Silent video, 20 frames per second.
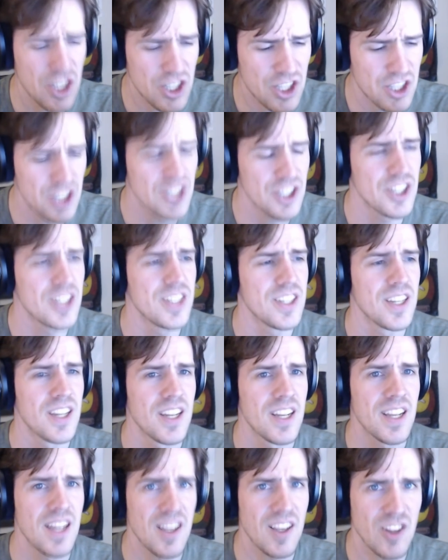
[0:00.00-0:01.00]
good
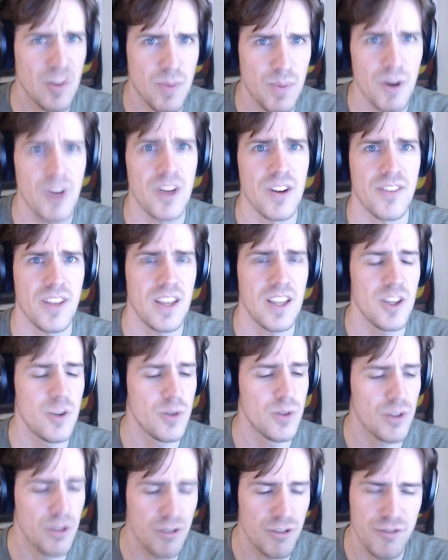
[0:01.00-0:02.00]
experience. Like,
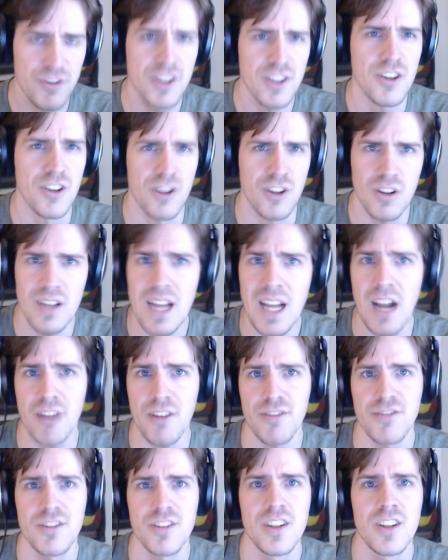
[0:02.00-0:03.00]
you'll feel, you'll
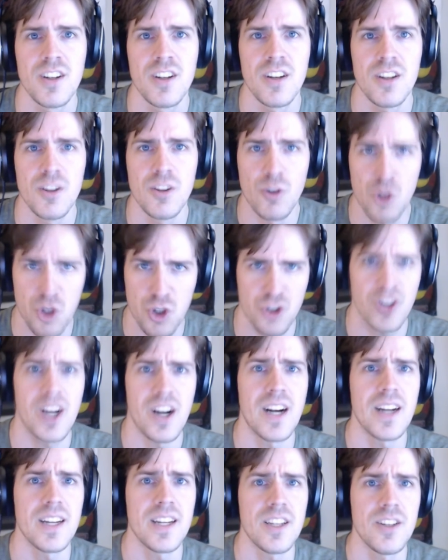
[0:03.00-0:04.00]
laugh, you'll
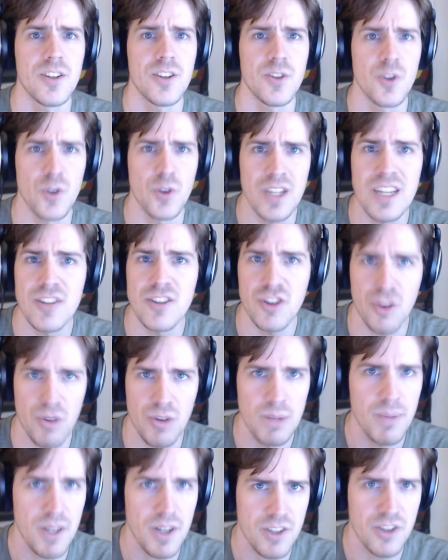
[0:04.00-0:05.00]
cry, you know, you'll kiss
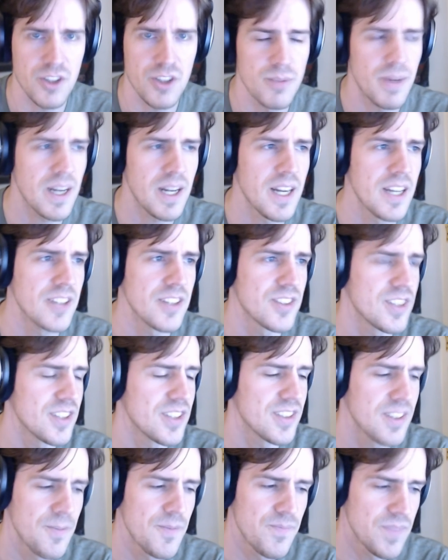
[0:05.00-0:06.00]
$3 goodbye. It's
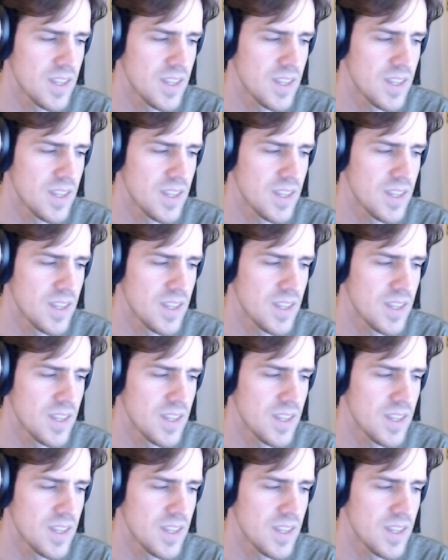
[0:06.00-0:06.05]
just,